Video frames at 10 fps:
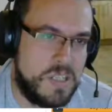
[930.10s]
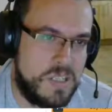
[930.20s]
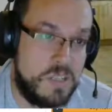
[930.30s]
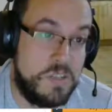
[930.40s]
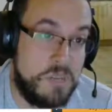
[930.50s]

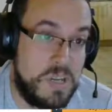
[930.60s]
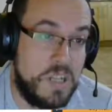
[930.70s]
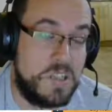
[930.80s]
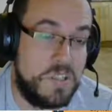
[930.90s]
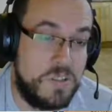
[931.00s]
will be
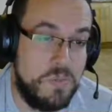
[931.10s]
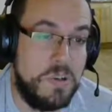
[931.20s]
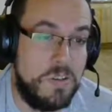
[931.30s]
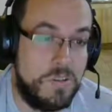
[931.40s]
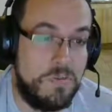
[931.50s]
a
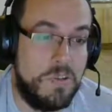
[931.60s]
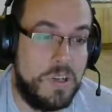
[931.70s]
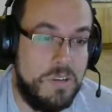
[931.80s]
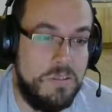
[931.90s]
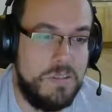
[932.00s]
super good rig.
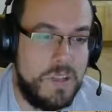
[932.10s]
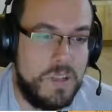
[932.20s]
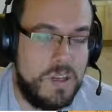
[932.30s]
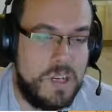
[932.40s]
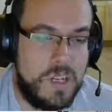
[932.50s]

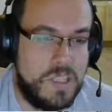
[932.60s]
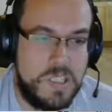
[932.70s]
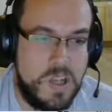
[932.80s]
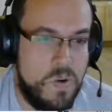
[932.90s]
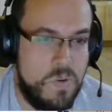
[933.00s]
There's
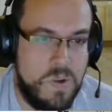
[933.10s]
no